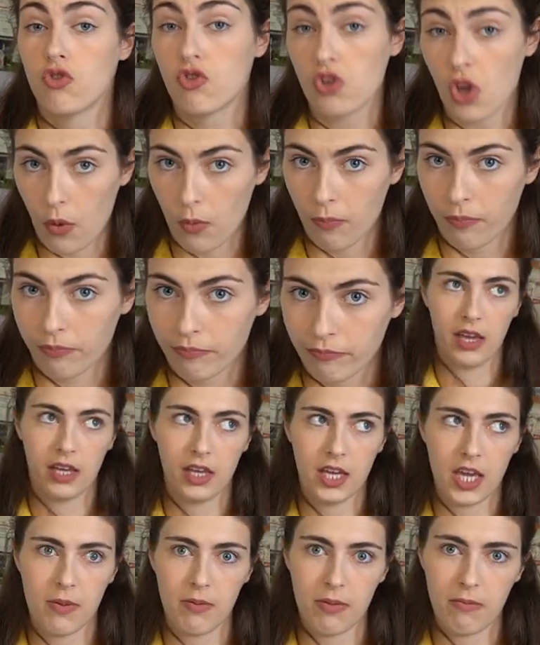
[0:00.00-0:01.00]
So
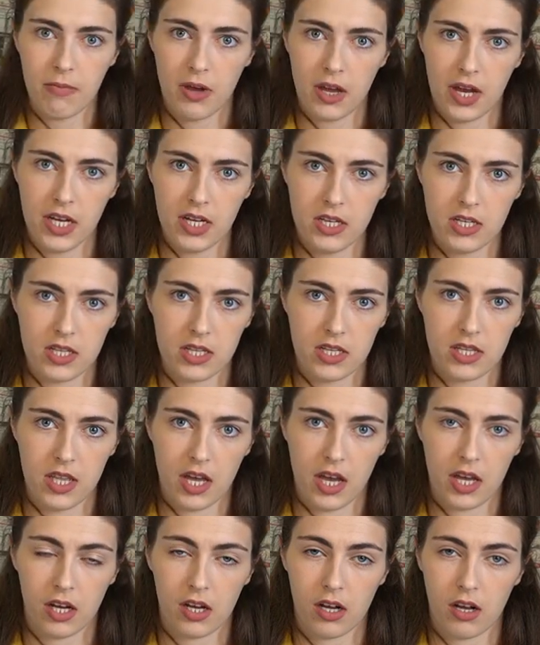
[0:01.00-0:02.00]
keep in mind
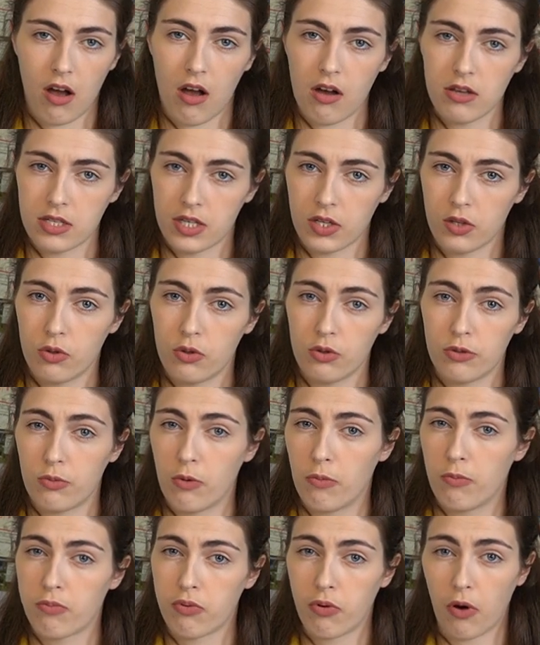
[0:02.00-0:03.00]
that casting calls
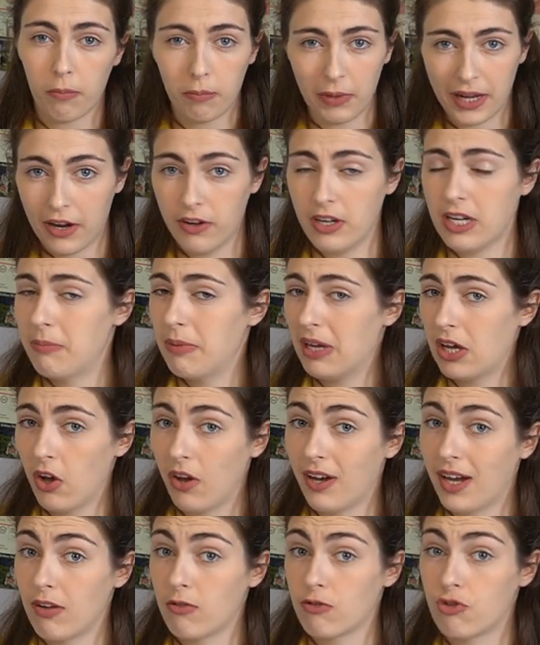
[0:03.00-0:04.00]
will probably only be
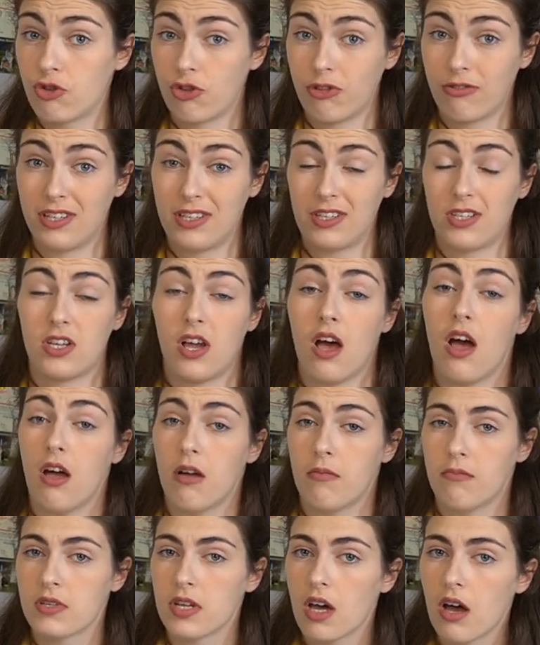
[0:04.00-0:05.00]
going out during
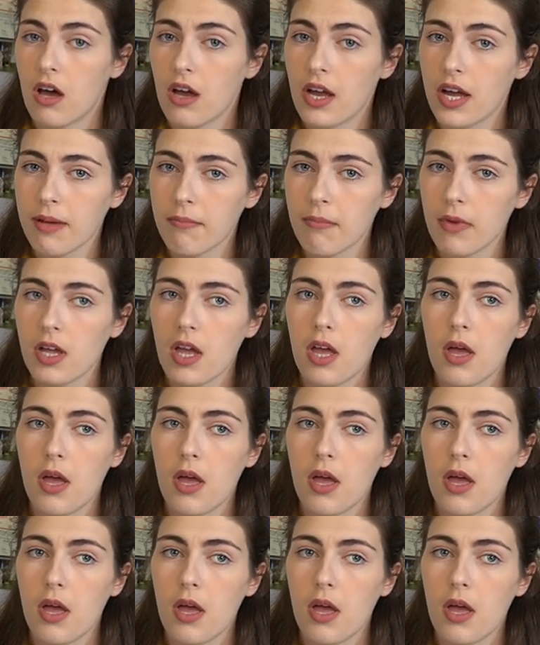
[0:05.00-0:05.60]
term time,